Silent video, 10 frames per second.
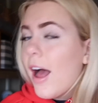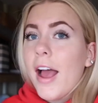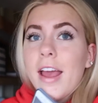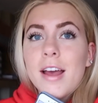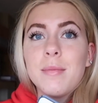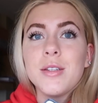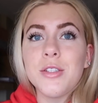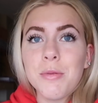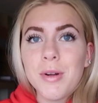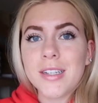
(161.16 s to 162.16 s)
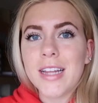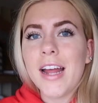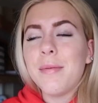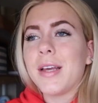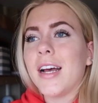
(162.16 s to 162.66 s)
I am super
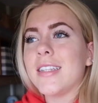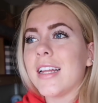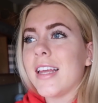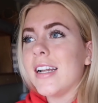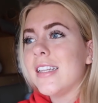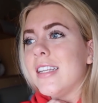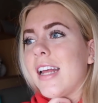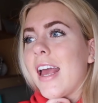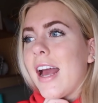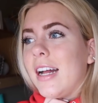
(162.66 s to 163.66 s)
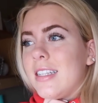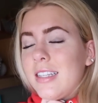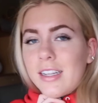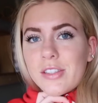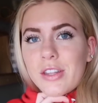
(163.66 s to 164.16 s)
excited because at the end of the day at
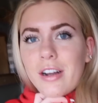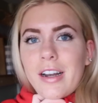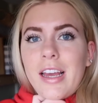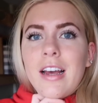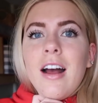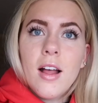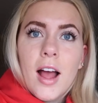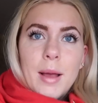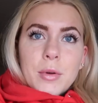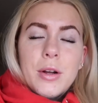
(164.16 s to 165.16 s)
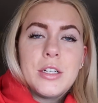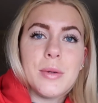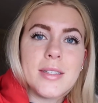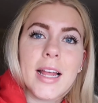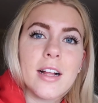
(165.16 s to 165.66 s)
6:30, I'm going
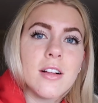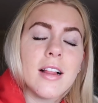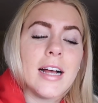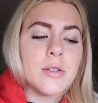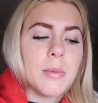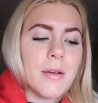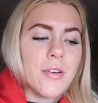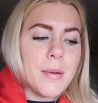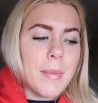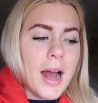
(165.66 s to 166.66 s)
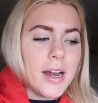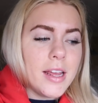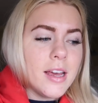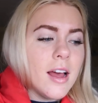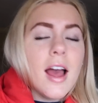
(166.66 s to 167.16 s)
to a cycle class with my friend
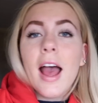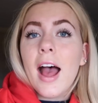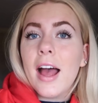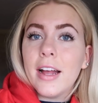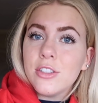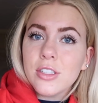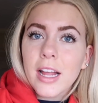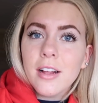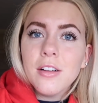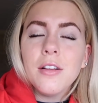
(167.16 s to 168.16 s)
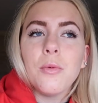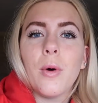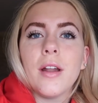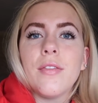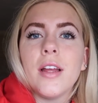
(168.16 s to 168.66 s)
Maddie at Edge Cycle.
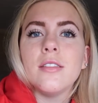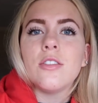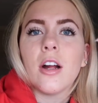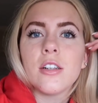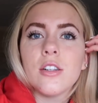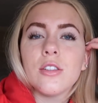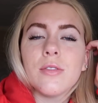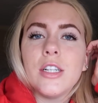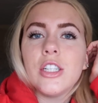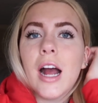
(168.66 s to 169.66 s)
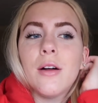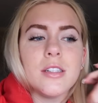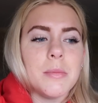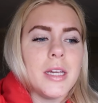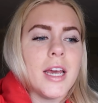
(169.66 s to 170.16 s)
One of the instructors reached out
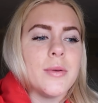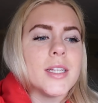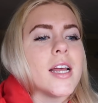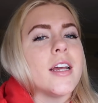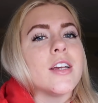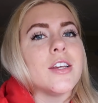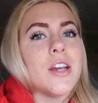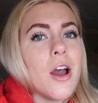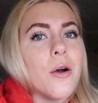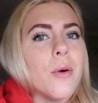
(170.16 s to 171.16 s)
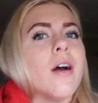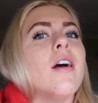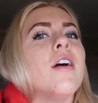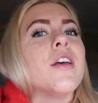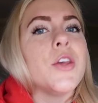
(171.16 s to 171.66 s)
to me and was like, yo,
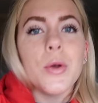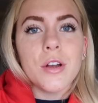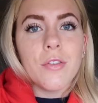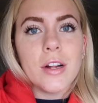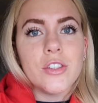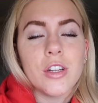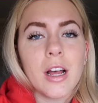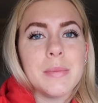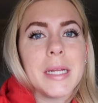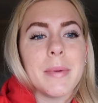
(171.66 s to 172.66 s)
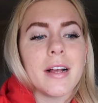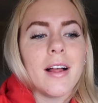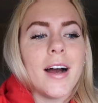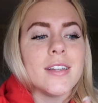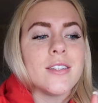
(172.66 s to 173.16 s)
you and your friends should come take my
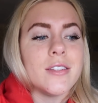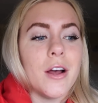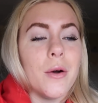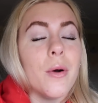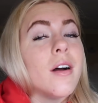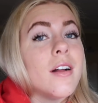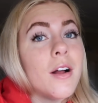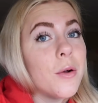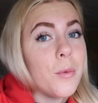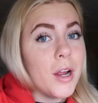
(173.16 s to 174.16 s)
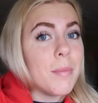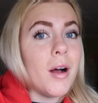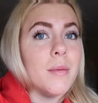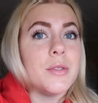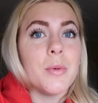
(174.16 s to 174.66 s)
class. So we are
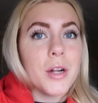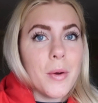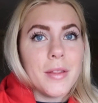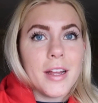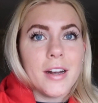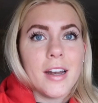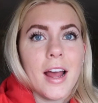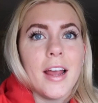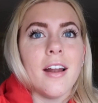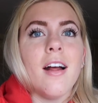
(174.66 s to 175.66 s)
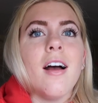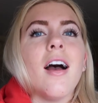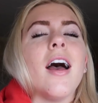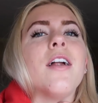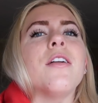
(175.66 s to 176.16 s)
pumped, we're going there tonight.
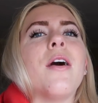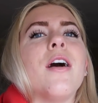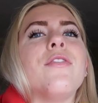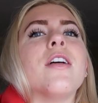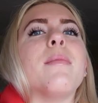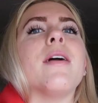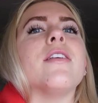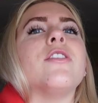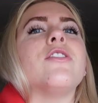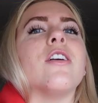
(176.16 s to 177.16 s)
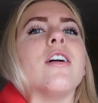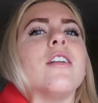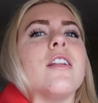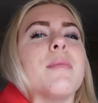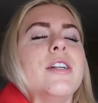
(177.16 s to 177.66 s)
I don't know how I feel about this shirt
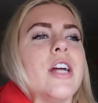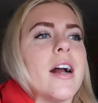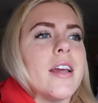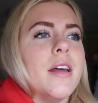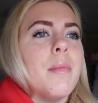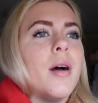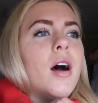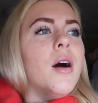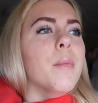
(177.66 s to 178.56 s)
underneath my jacket, but